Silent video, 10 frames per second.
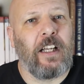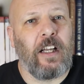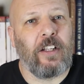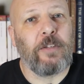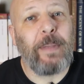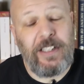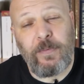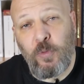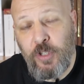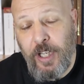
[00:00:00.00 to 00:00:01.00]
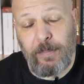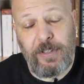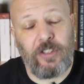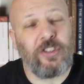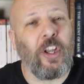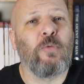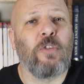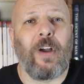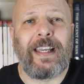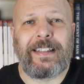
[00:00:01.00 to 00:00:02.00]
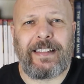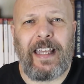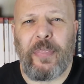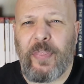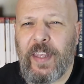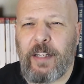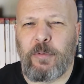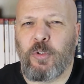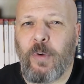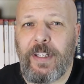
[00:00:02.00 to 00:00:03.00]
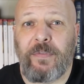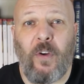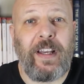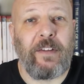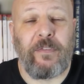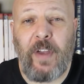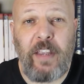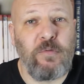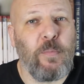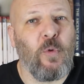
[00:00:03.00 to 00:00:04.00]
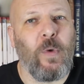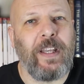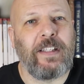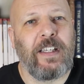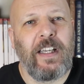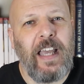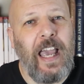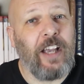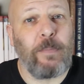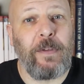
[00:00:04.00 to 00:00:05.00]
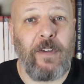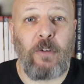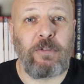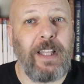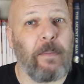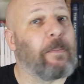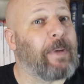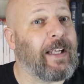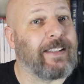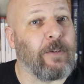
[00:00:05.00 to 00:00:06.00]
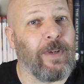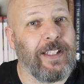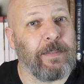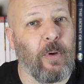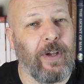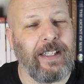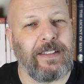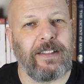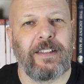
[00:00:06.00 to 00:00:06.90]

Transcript: uh, the best of all ships, so light and thin it would always find a favourable wind and could be folded up and placed in one's pocket.